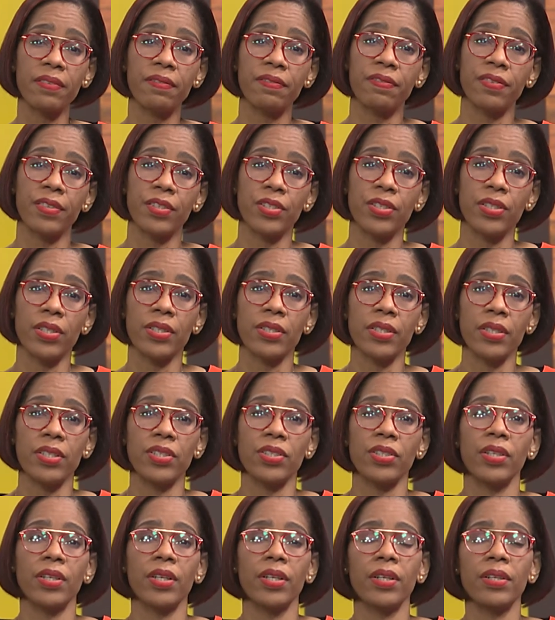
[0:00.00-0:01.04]
fishers each
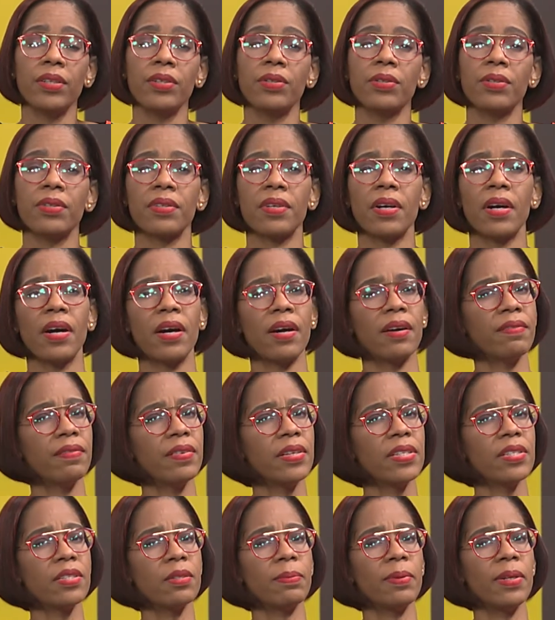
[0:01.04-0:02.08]
year due to the
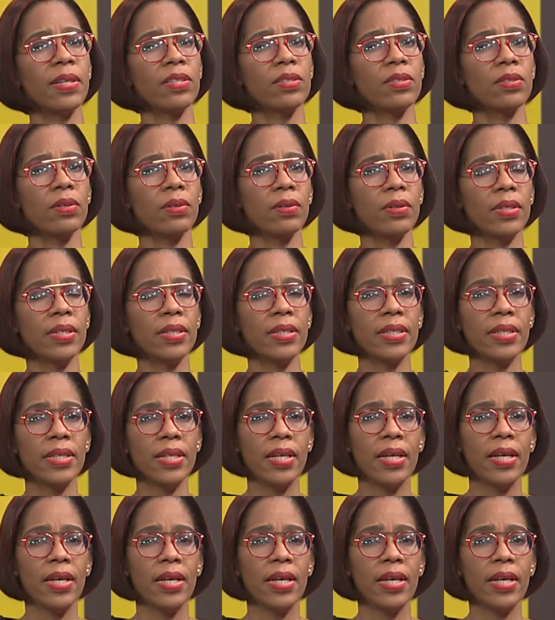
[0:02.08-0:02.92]
harvest being stolen